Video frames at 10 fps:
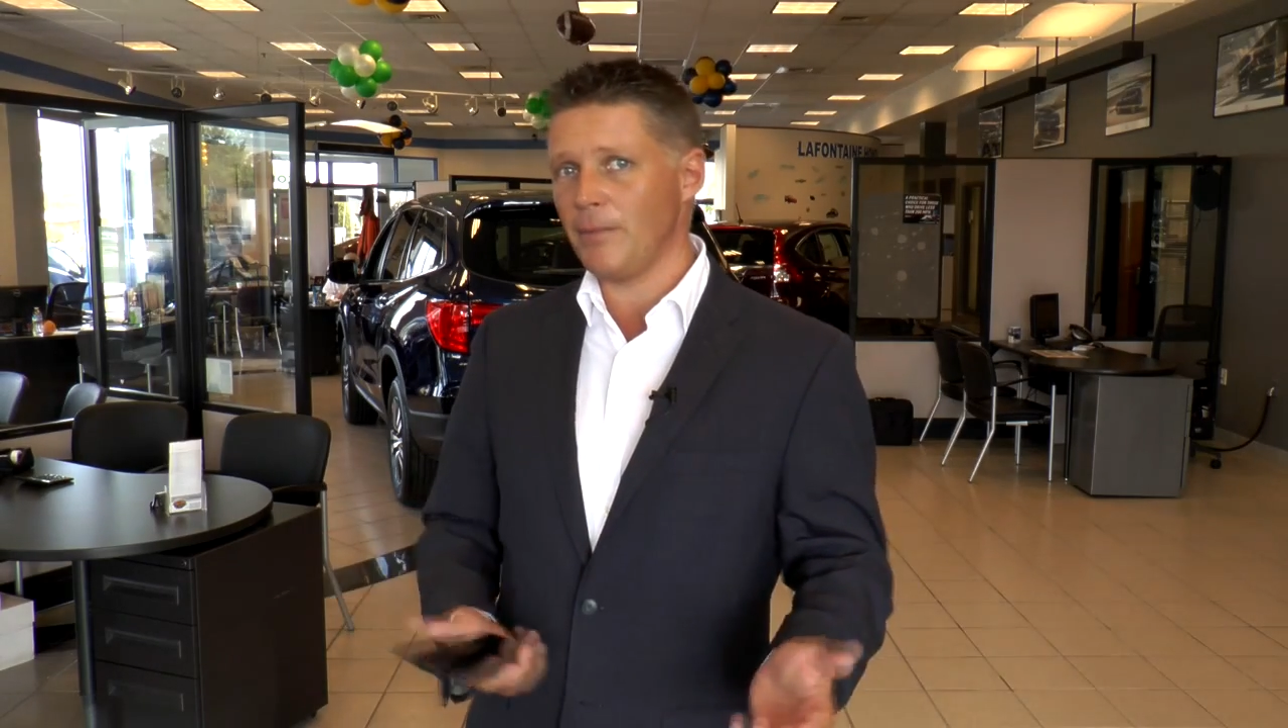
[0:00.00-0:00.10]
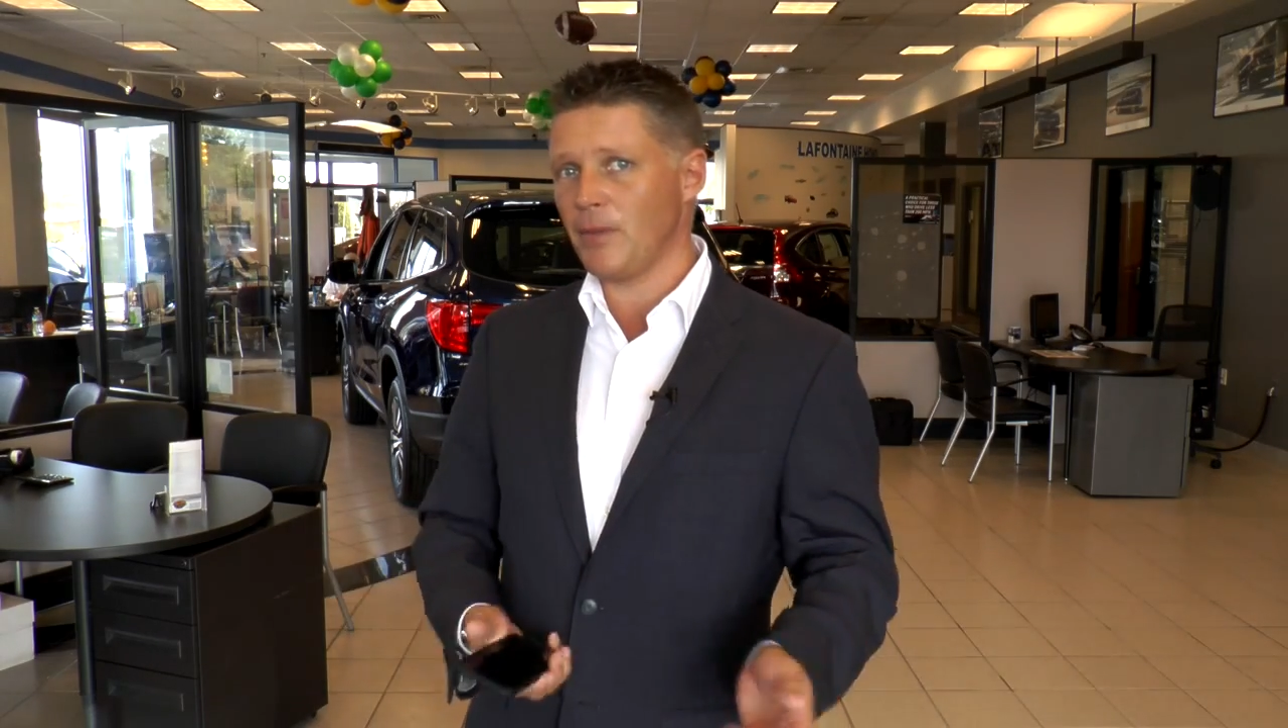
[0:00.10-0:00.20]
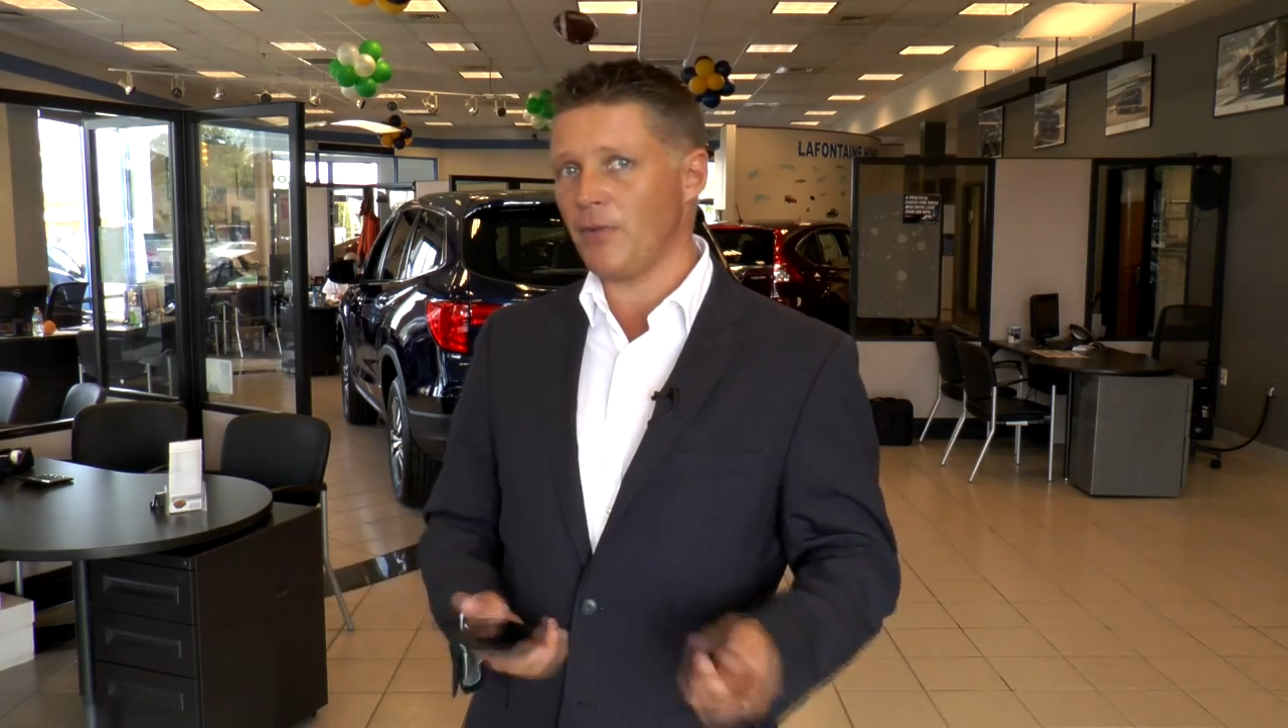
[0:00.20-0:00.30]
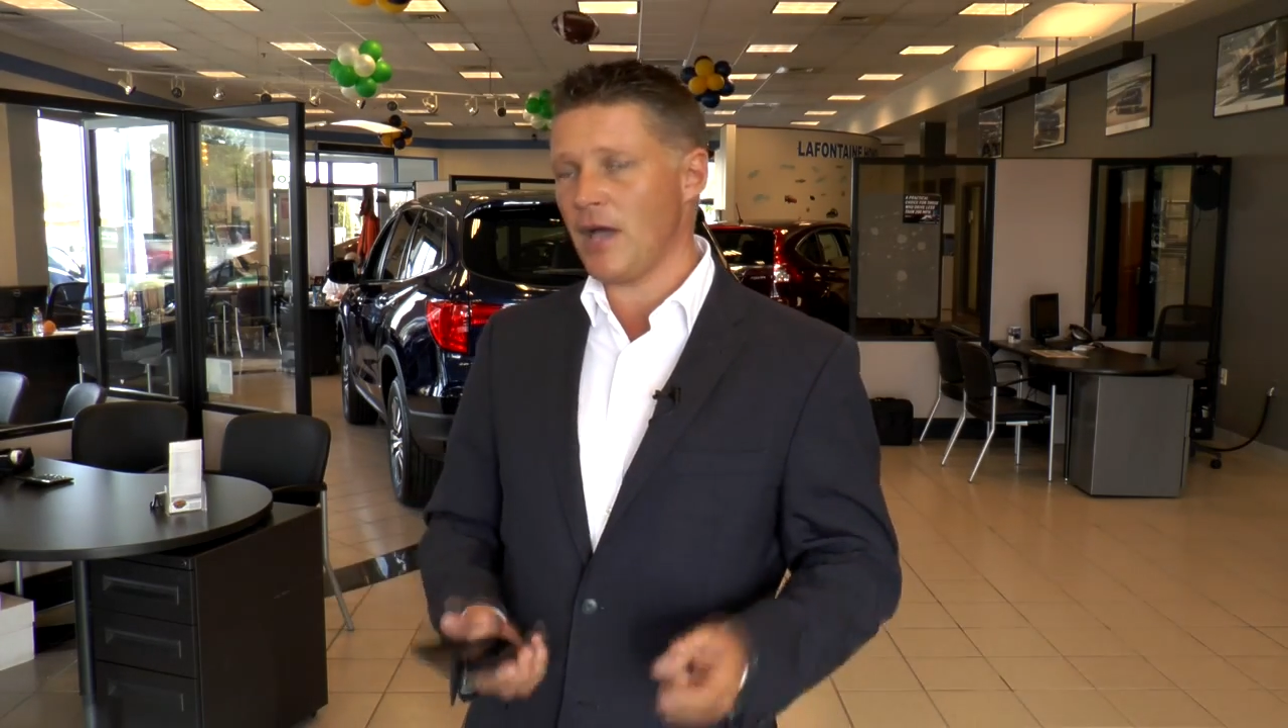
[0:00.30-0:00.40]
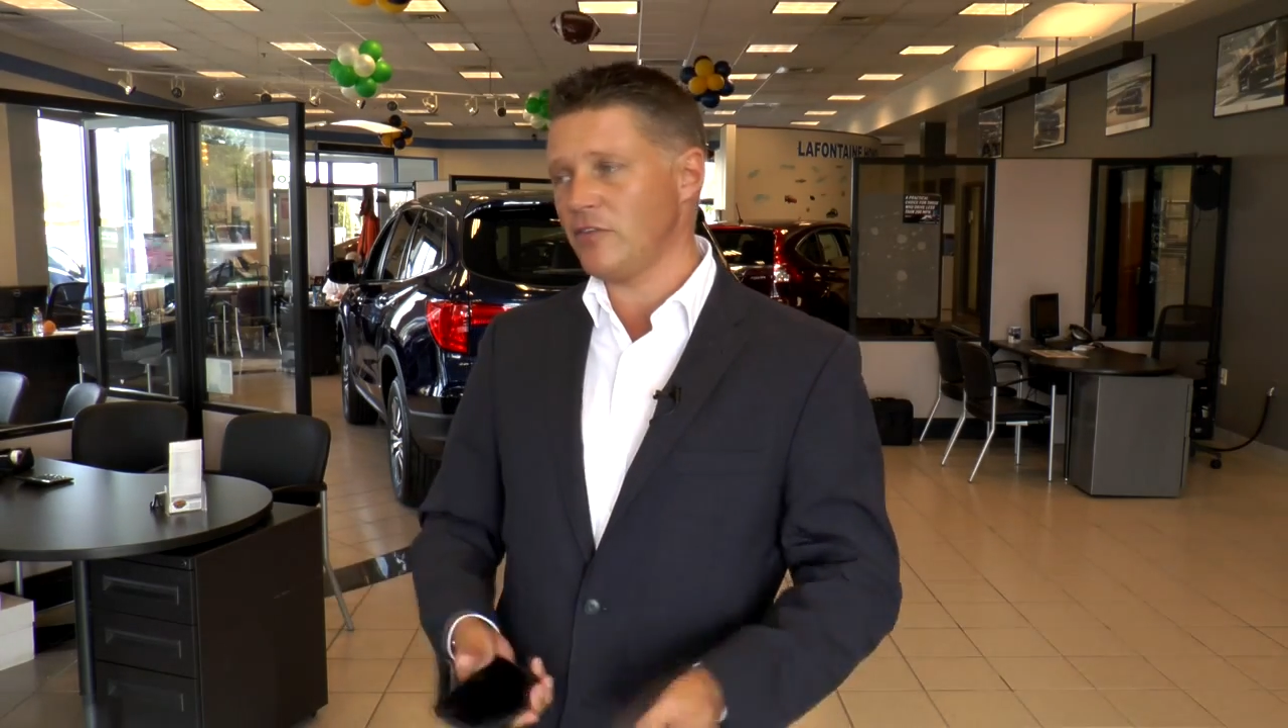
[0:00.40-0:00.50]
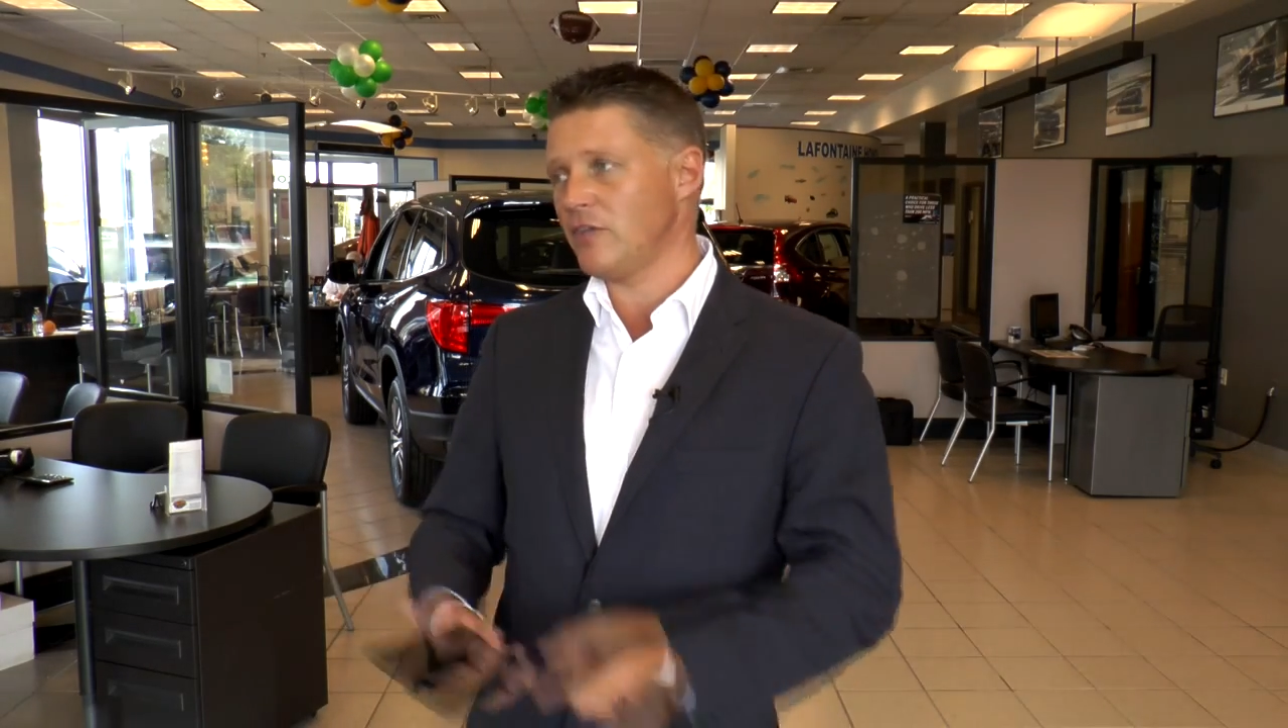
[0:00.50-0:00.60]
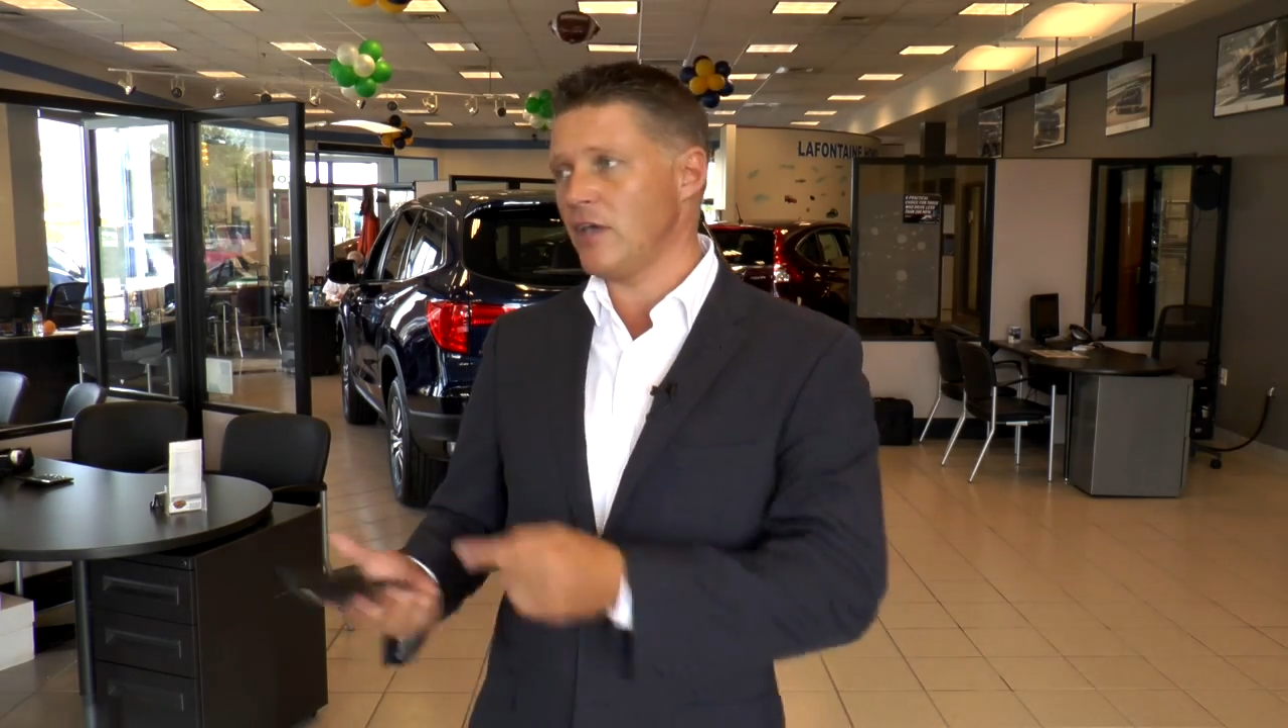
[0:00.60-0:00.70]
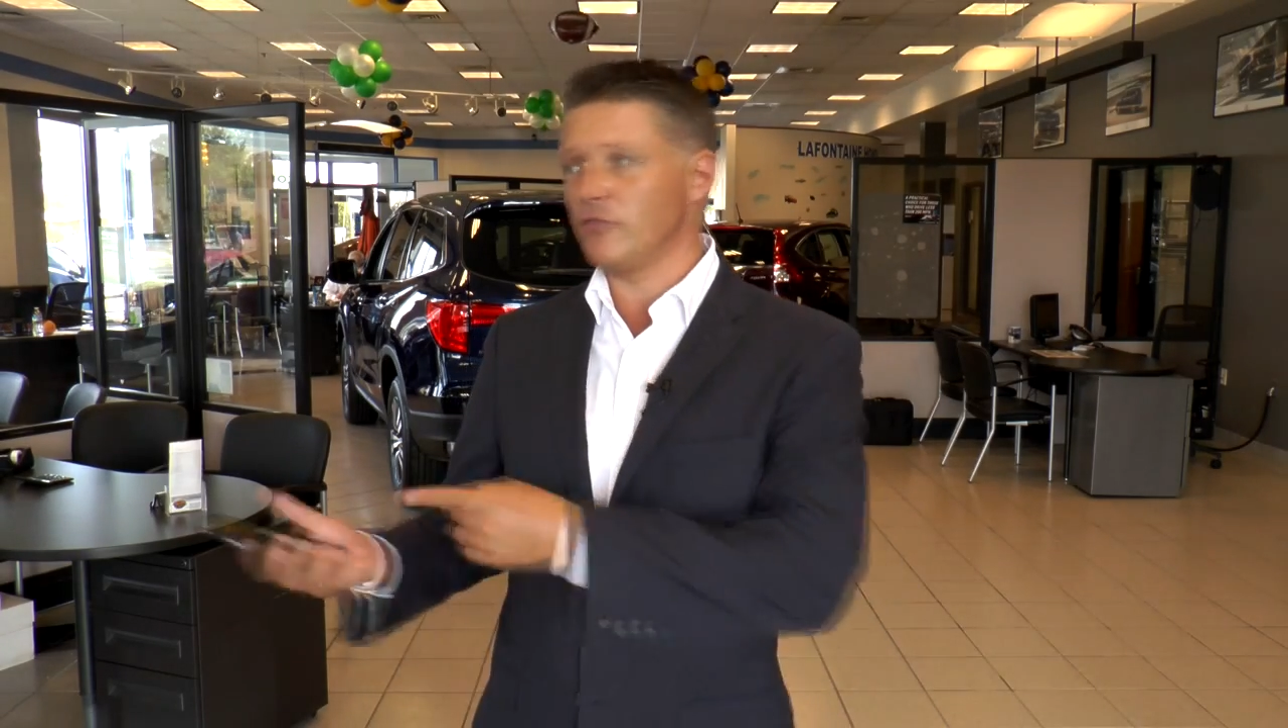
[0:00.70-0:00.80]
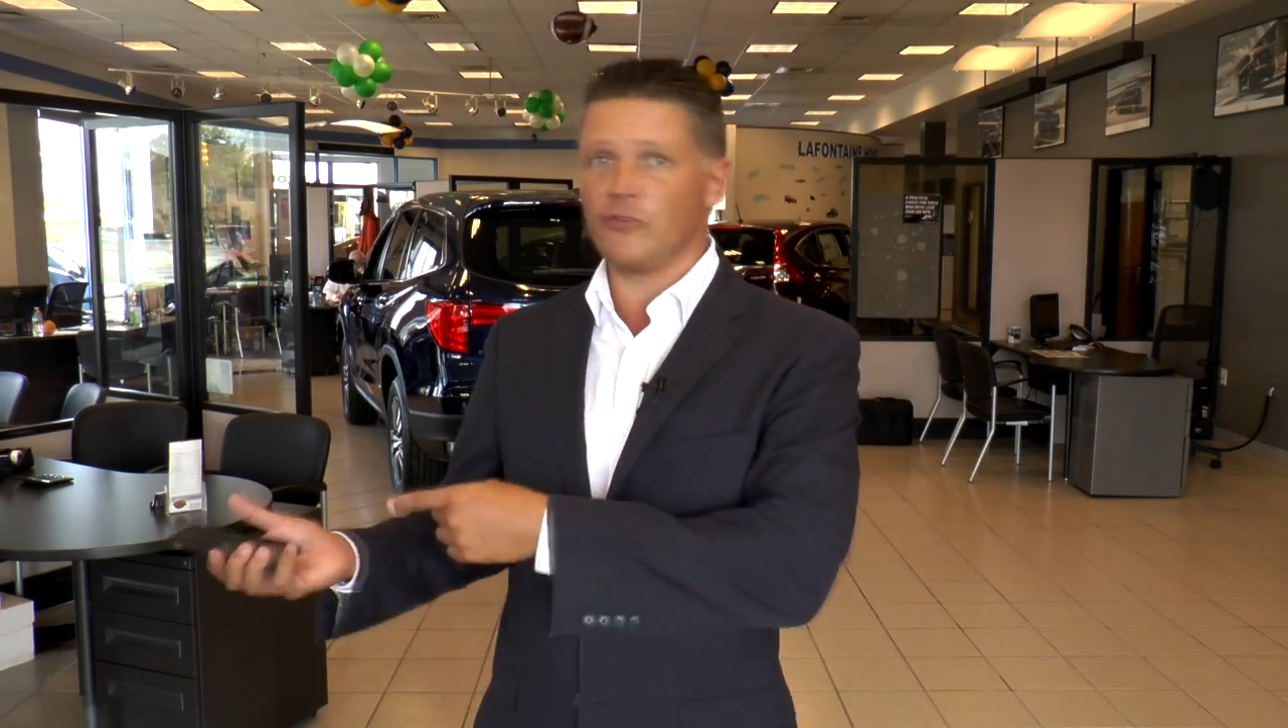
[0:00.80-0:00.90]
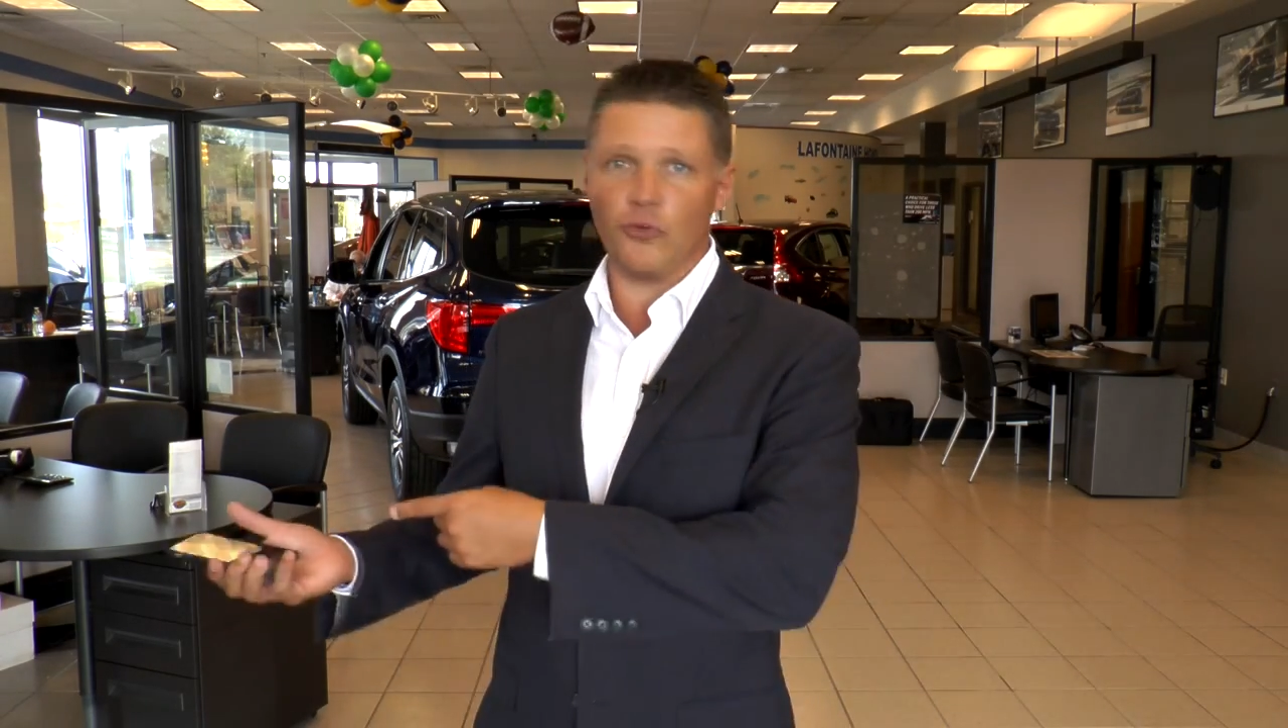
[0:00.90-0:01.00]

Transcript: up the process.